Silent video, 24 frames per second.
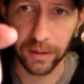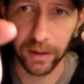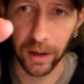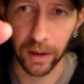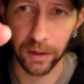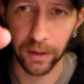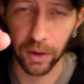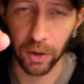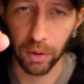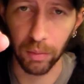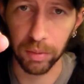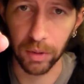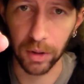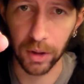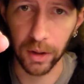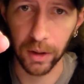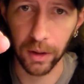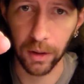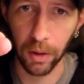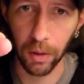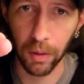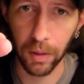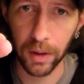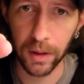down there
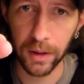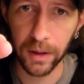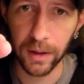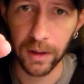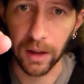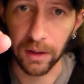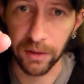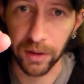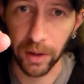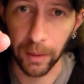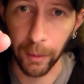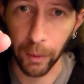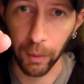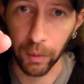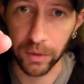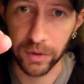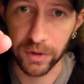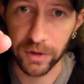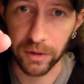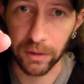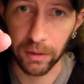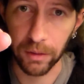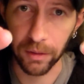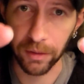below and tell me
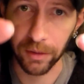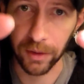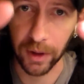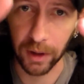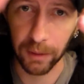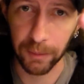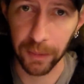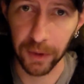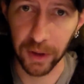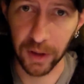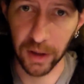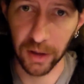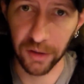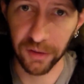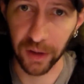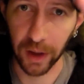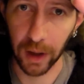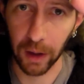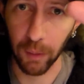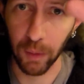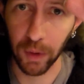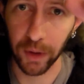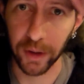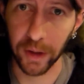what you think, because
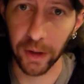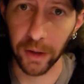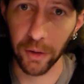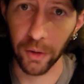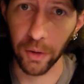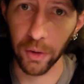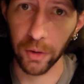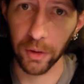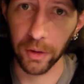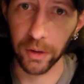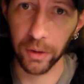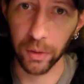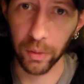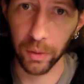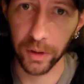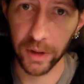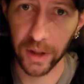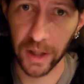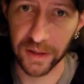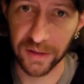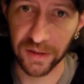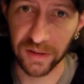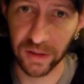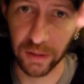I want to hear your
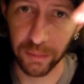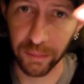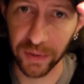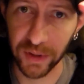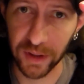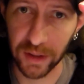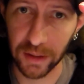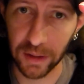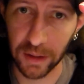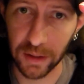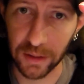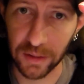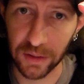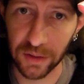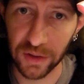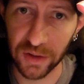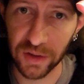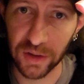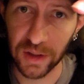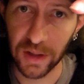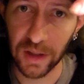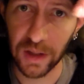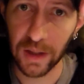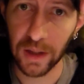guys'
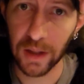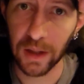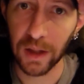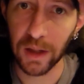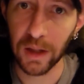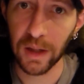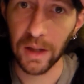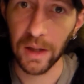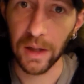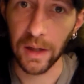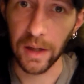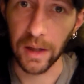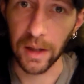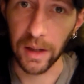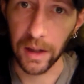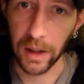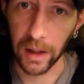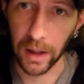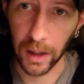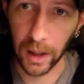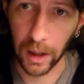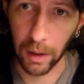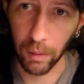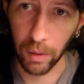opinions,
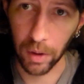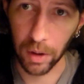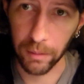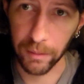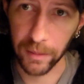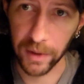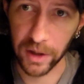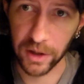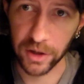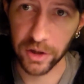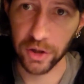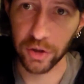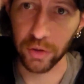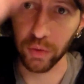and I want to make